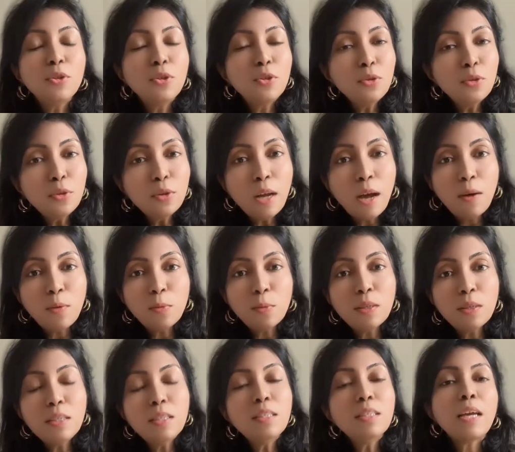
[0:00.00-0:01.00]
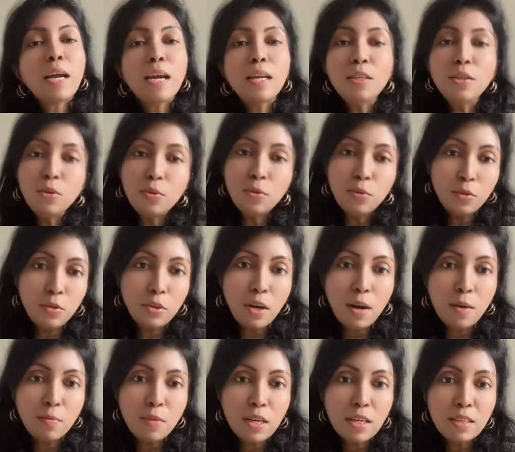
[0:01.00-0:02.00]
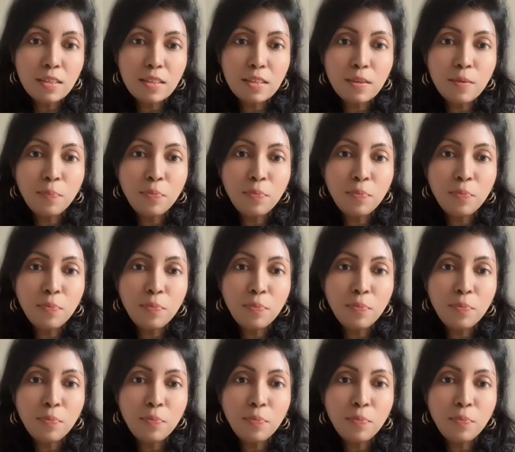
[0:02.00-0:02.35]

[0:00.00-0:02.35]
2 novels and 2 dramas.